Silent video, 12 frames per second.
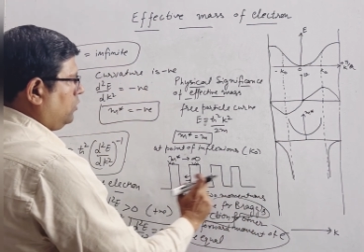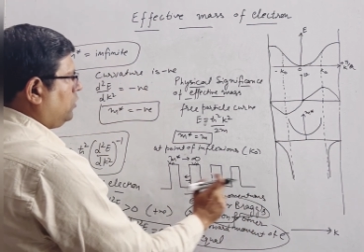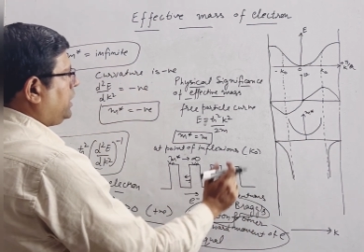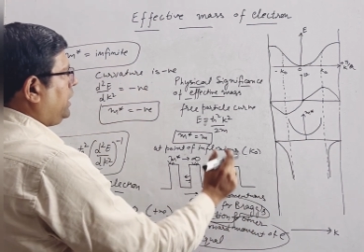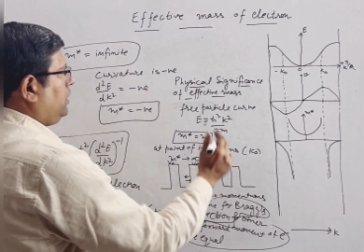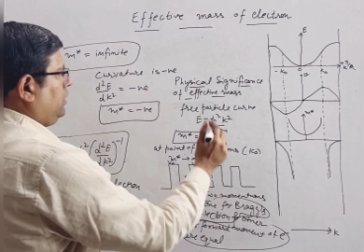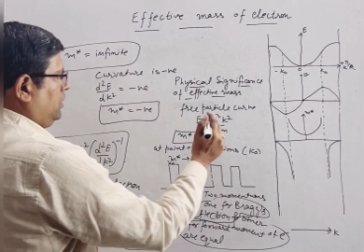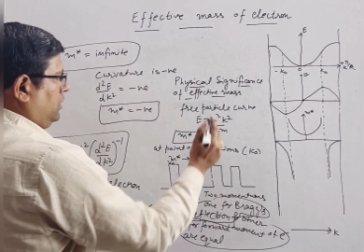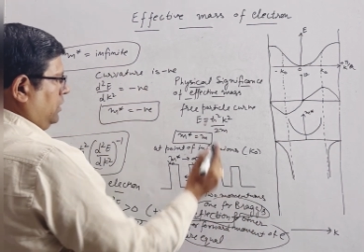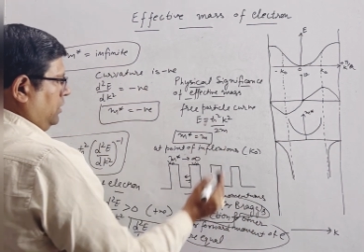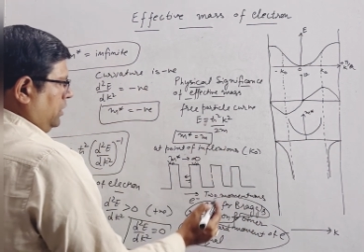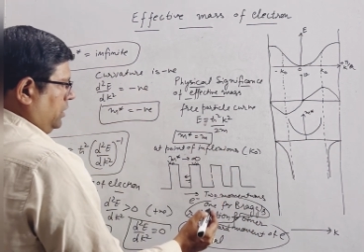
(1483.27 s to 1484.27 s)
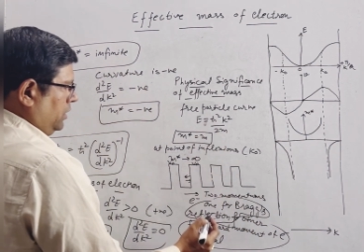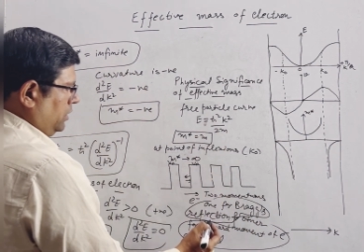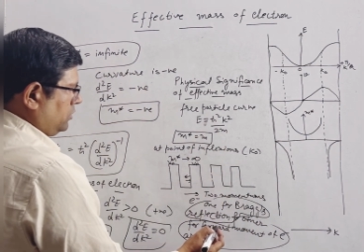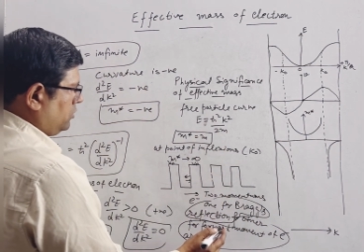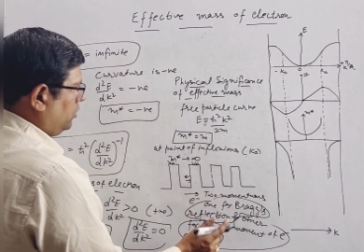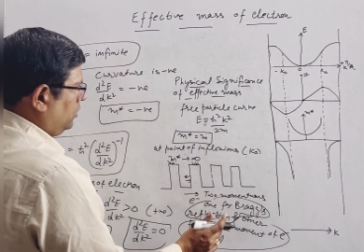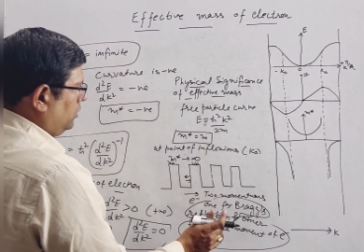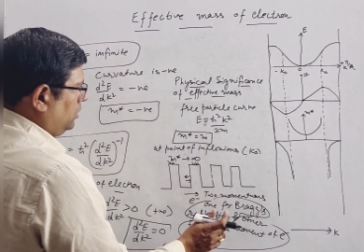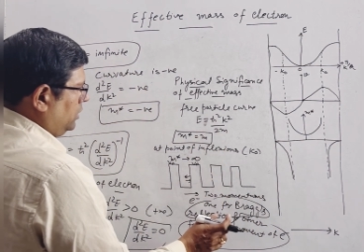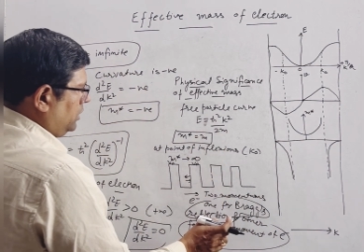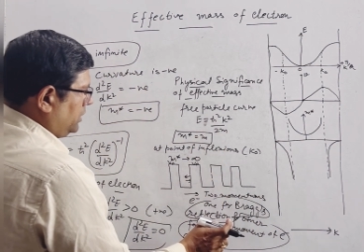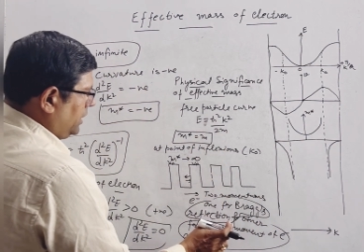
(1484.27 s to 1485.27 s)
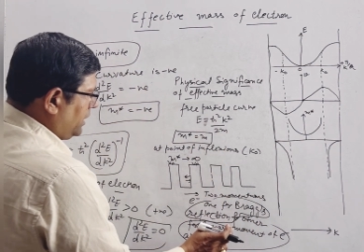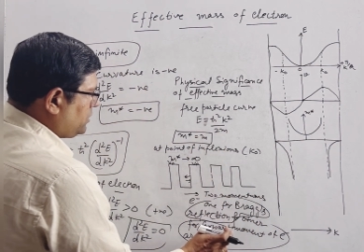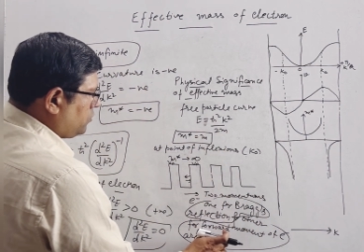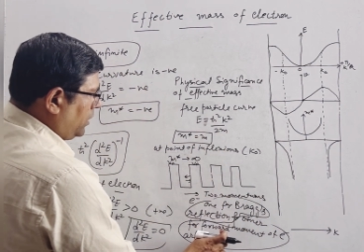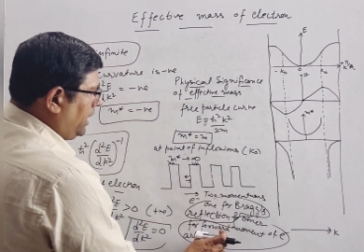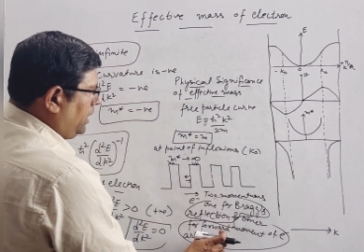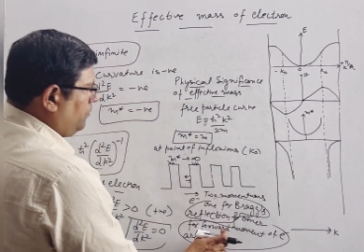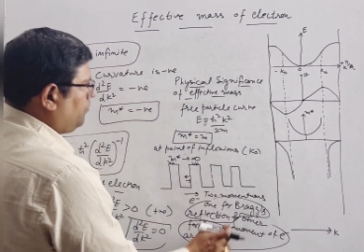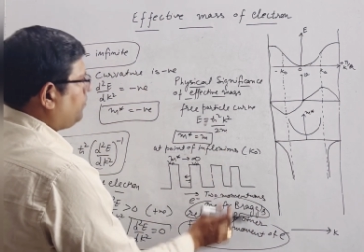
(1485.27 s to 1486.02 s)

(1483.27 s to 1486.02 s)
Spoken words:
Okay, so that's why